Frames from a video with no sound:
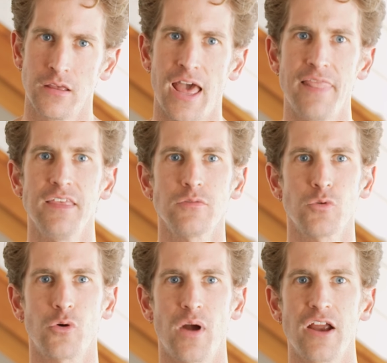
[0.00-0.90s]
And this
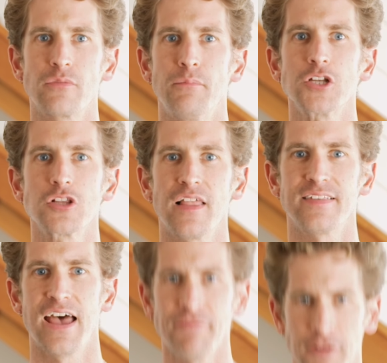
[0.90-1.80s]
requires much less
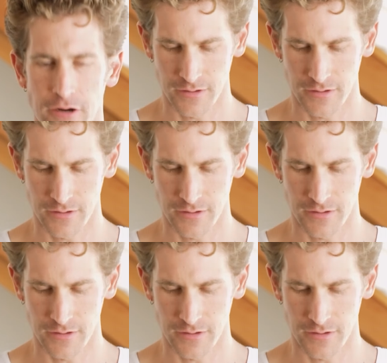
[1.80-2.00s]
effort